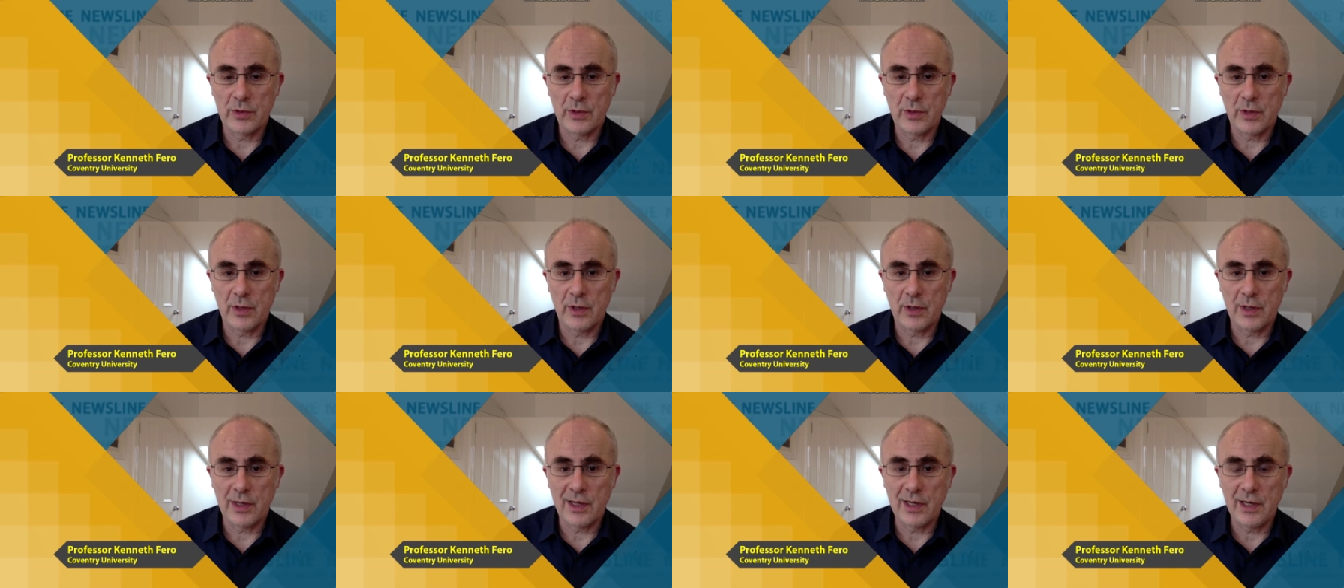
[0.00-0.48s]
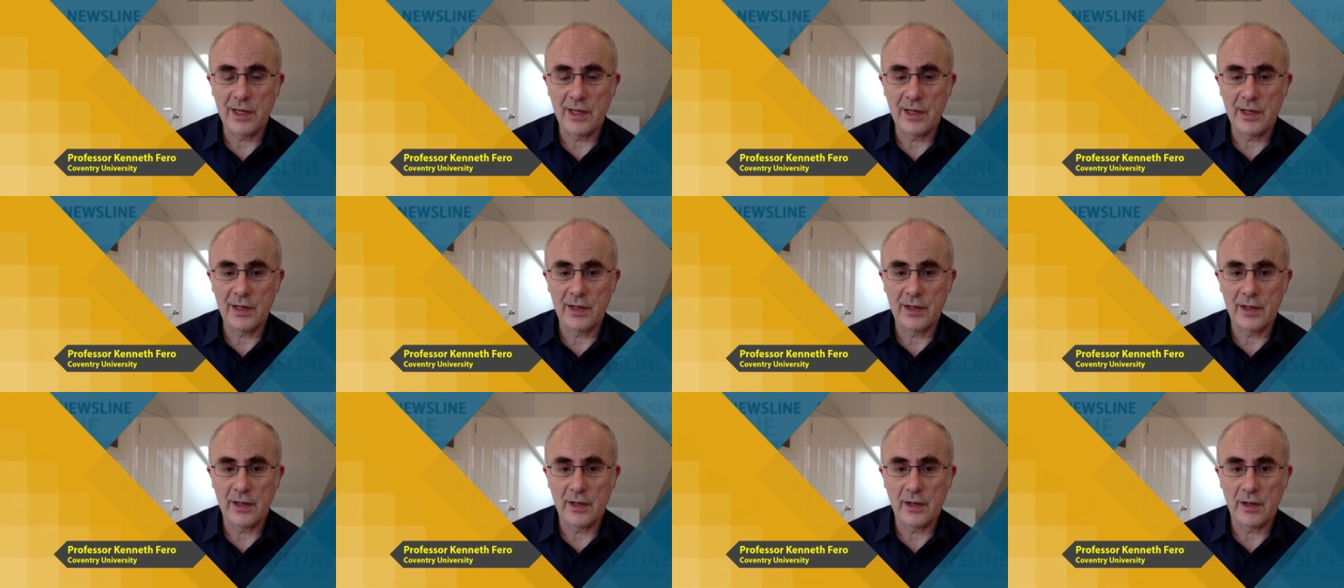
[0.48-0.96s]
Uh,
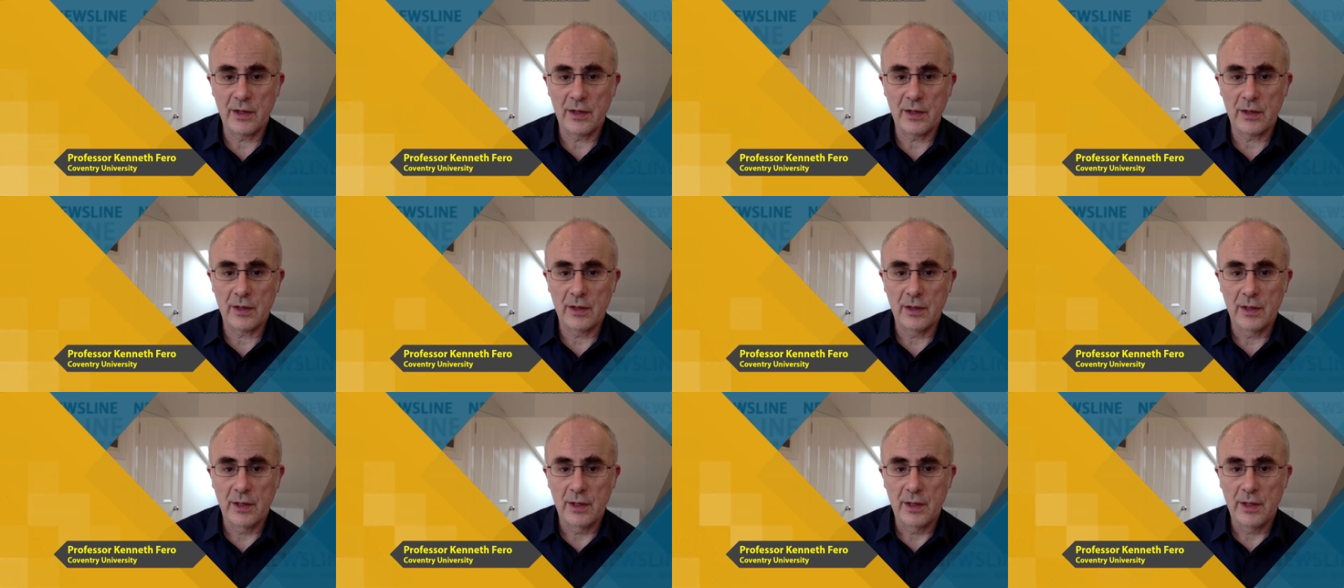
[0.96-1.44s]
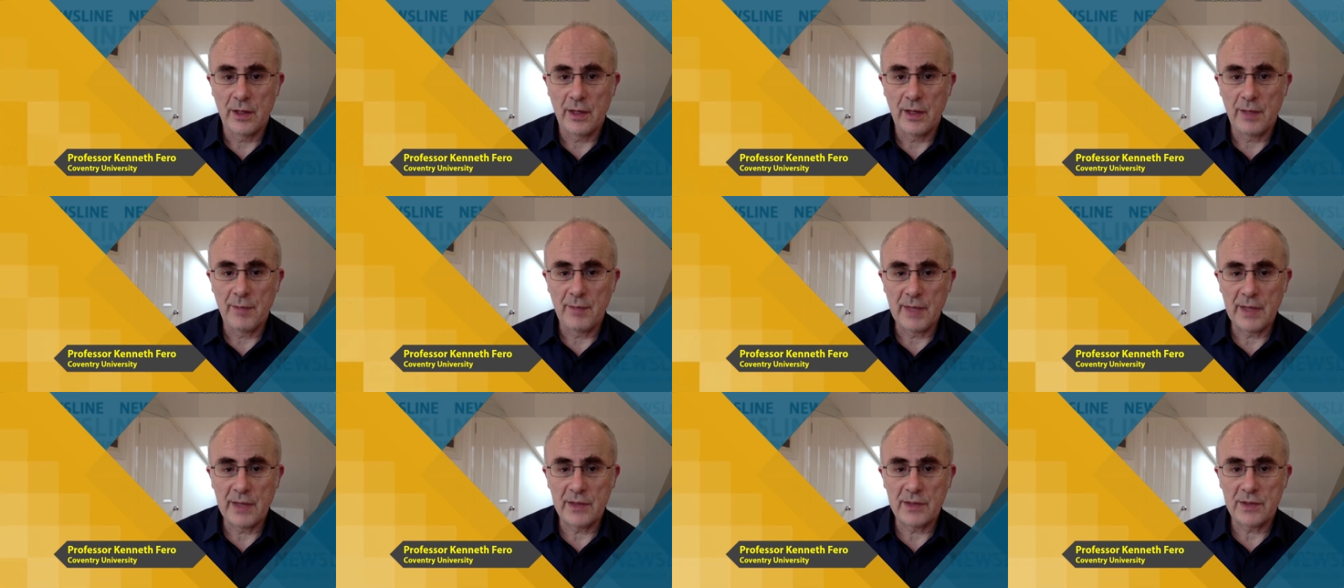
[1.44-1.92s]
clearly, there are
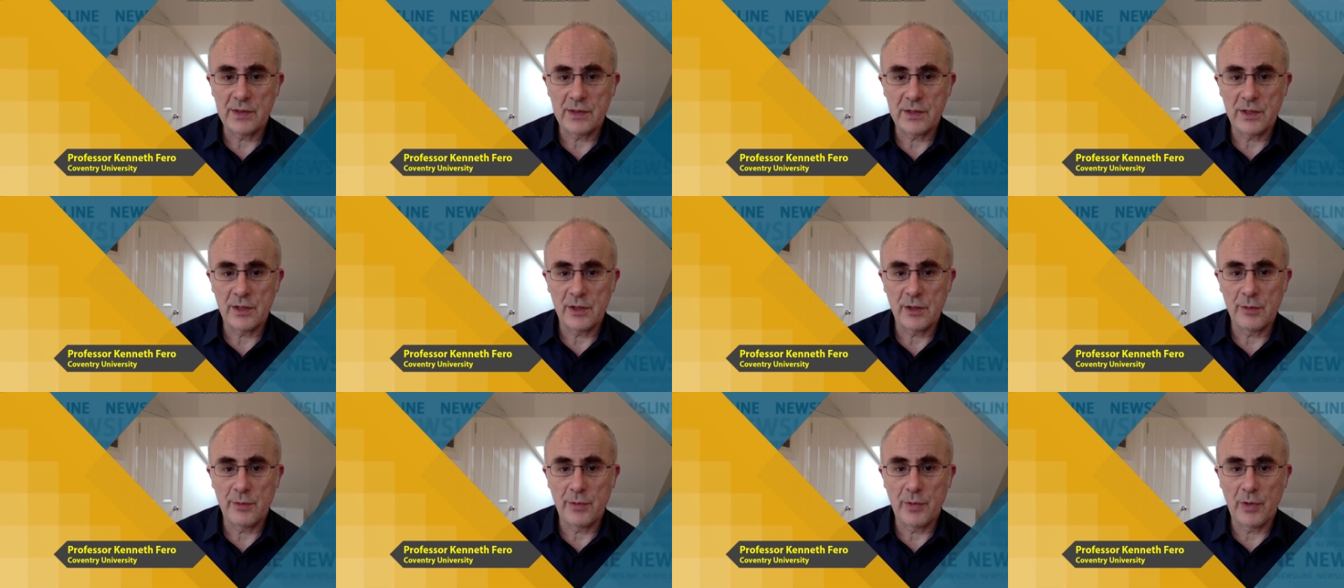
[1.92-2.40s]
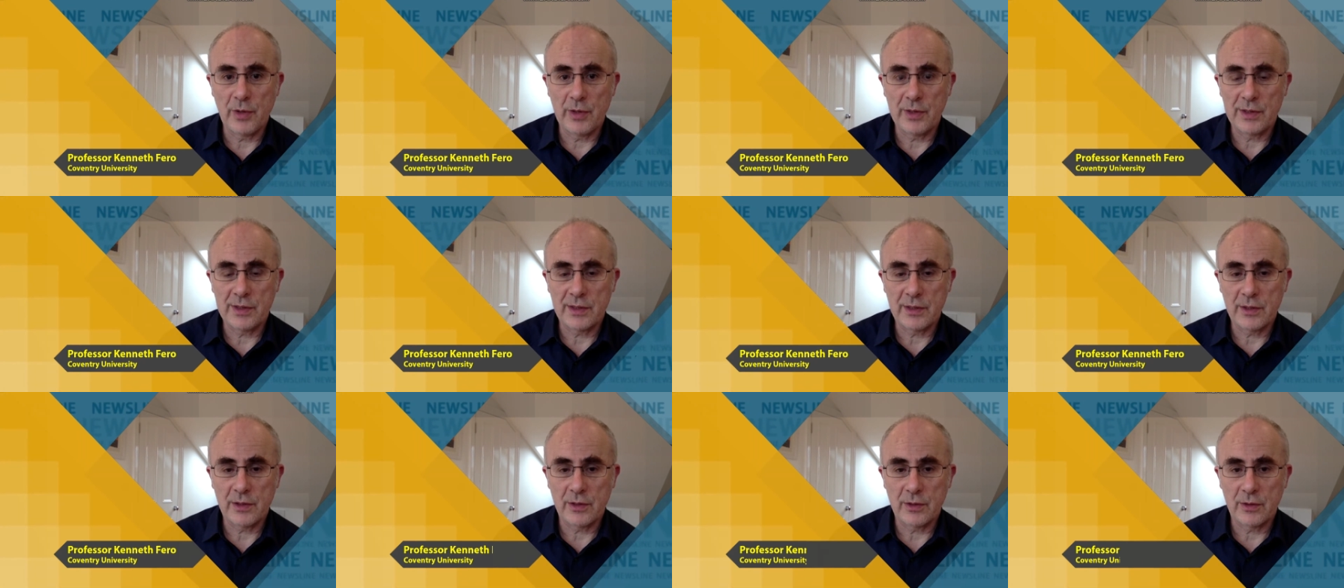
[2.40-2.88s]
immense
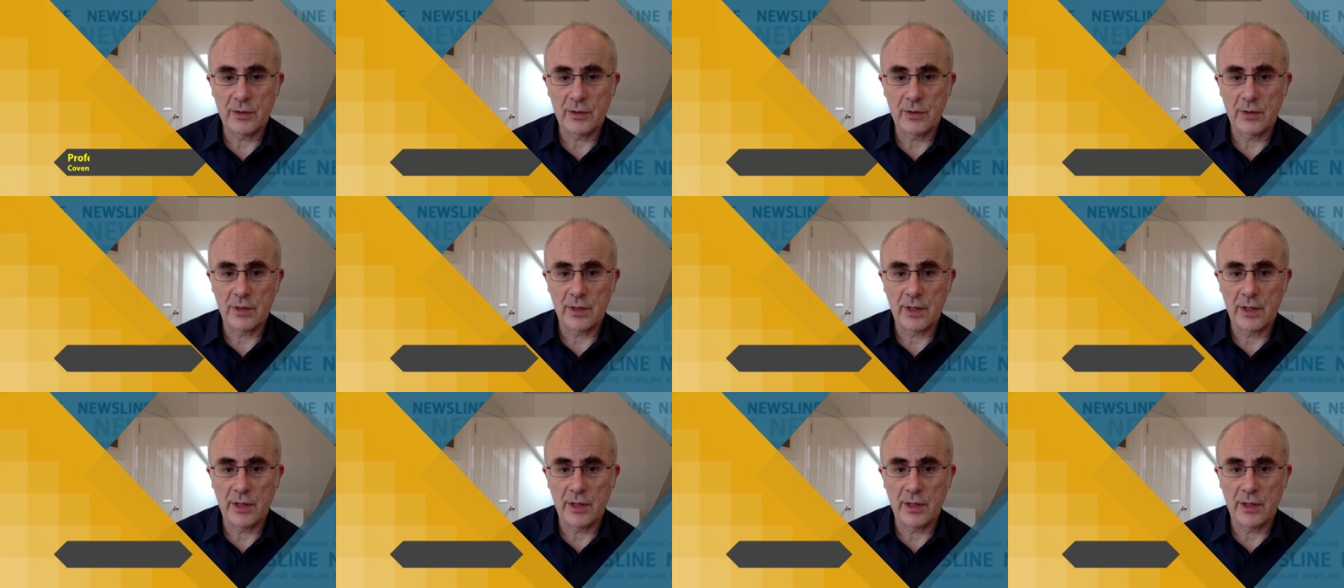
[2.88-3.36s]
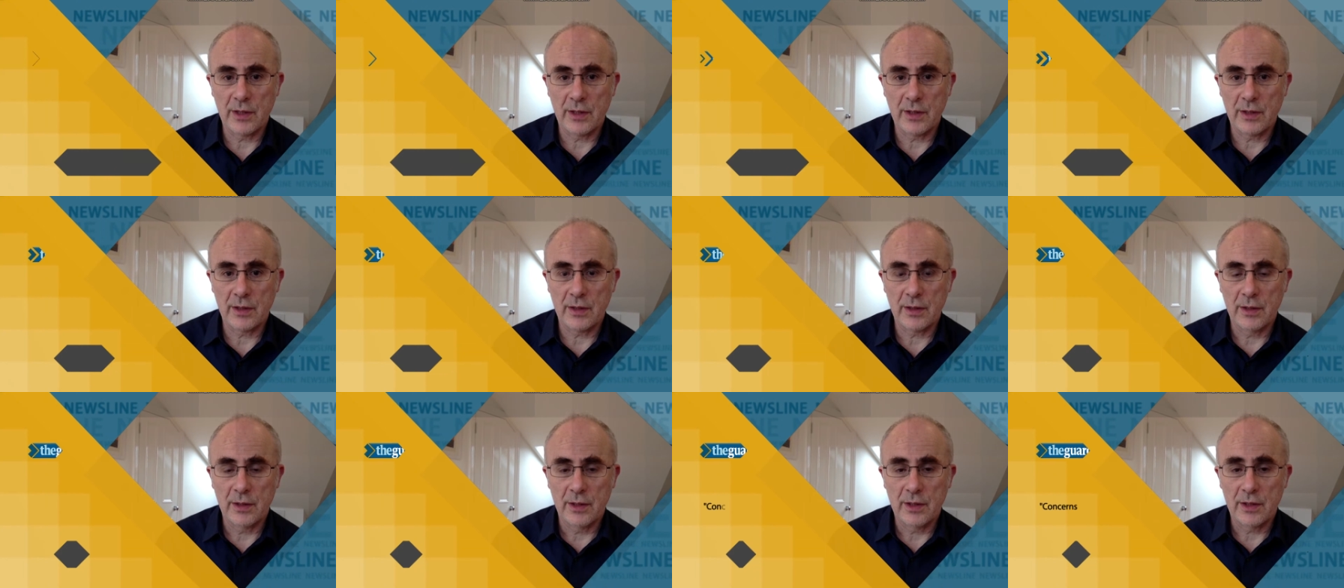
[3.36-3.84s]
geopolitical uh,